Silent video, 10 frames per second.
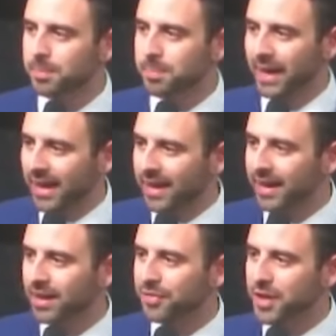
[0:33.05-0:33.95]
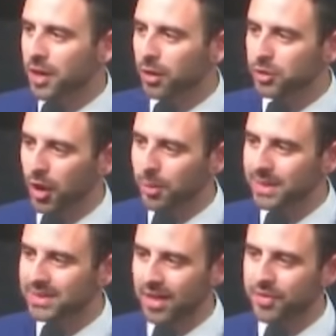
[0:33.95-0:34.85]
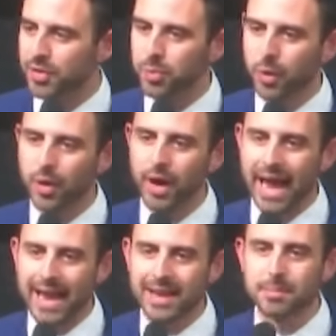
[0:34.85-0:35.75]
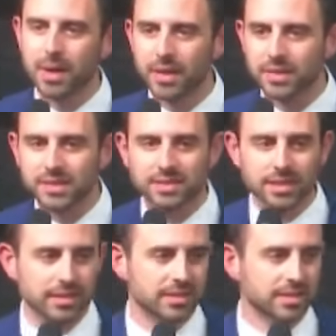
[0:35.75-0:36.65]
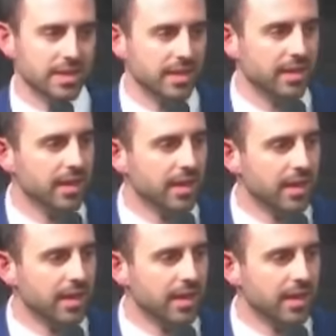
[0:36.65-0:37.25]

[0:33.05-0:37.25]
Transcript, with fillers: beginning of the October 7th war, eight months since the